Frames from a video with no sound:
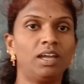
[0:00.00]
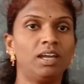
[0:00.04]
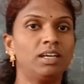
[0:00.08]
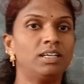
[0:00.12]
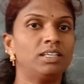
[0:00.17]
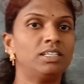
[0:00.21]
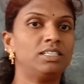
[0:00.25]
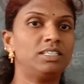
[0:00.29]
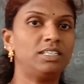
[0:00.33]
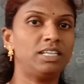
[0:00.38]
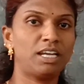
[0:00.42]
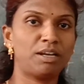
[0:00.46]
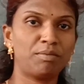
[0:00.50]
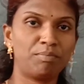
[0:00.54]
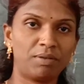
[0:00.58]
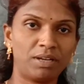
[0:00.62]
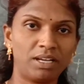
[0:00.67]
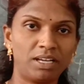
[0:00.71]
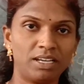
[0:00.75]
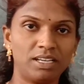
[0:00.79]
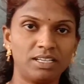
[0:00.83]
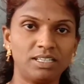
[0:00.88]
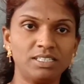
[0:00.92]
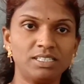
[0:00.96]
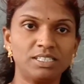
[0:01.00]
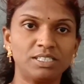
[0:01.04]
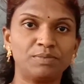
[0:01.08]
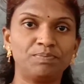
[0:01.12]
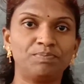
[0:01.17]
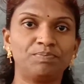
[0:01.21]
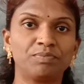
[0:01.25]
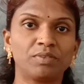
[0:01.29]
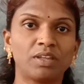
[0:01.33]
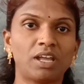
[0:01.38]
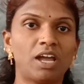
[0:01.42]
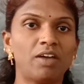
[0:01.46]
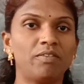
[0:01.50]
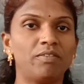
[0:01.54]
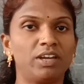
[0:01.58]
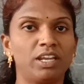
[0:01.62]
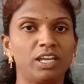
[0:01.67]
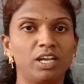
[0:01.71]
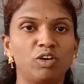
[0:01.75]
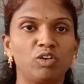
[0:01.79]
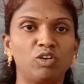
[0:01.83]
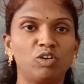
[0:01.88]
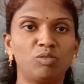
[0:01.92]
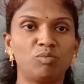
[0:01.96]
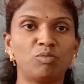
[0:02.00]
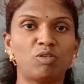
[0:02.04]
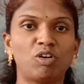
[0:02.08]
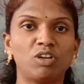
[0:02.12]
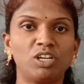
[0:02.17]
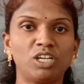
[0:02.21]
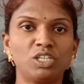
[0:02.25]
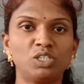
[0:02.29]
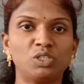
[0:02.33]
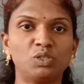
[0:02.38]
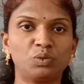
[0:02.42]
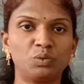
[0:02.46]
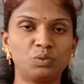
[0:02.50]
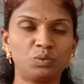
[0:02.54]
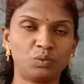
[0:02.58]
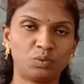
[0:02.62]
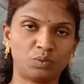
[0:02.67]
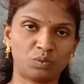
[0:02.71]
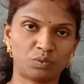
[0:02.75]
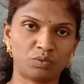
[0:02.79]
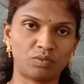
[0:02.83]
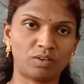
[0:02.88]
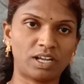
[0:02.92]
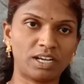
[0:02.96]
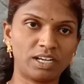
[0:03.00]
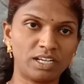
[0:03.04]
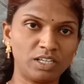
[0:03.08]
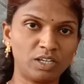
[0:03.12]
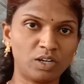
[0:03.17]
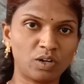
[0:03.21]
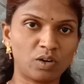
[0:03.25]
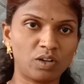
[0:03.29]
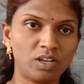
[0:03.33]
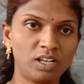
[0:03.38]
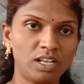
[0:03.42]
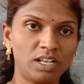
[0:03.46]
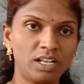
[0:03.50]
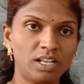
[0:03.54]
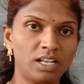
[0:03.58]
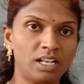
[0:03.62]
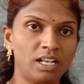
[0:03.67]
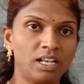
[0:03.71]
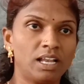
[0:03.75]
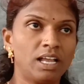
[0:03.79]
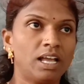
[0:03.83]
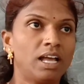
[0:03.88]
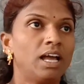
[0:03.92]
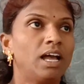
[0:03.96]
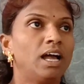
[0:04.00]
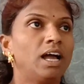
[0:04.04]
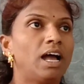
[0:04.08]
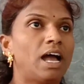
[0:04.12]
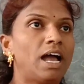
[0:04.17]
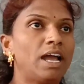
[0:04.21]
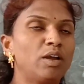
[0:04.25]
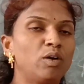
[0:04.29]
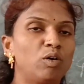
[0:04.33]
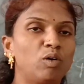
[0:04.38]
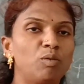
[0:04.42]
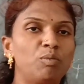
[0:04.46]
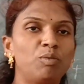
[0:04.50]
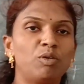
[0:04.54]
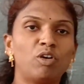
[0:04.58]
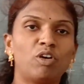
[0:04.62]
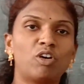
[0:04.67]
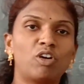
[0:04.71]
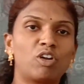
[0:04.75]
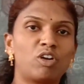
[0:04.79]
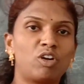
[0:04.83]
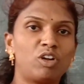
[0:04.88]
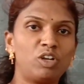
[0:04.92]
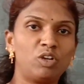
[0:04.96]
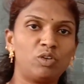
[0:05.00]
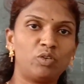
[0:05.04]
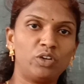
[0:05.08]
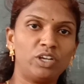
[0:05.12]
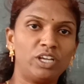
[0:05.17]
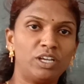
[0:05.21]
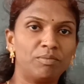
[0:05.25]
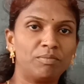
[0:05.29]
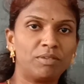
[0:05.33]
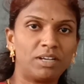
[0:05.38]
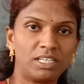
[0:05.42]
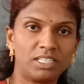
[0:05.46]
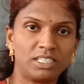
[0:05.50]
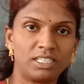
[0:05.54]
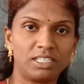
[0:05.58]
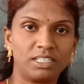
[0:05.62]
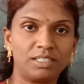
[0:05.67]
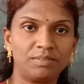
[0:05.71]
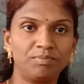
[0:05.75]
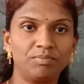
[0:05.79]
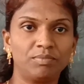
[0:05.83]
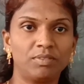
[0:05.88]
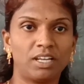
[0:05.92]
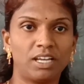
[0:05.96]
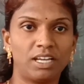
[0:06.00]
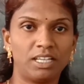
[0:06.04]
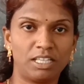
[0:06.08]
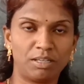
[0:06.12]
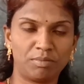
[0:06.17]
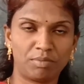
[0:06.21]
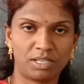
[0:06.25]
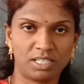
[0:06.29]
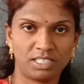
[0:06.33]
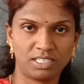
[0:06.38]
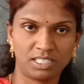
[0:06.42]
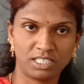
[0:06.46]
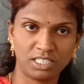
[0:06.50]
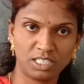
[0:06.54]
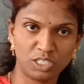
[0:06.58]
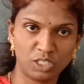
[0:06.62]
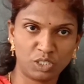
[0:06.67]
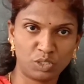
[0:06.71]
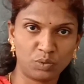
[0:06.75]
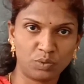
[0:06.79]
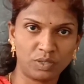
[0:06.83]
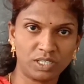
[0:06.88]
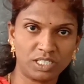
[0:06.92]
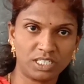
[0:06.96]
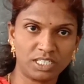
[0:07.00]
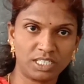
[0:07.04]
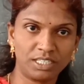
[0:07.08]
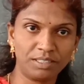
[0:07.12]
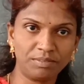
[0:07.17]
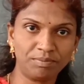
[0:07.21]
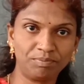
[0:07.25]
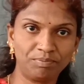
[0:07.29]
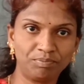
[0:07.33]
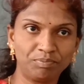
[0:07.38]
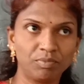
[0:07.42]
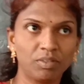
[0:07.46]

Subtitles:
Dear parents, a very good morning to one and all. I hope you are all doing better at the present situation.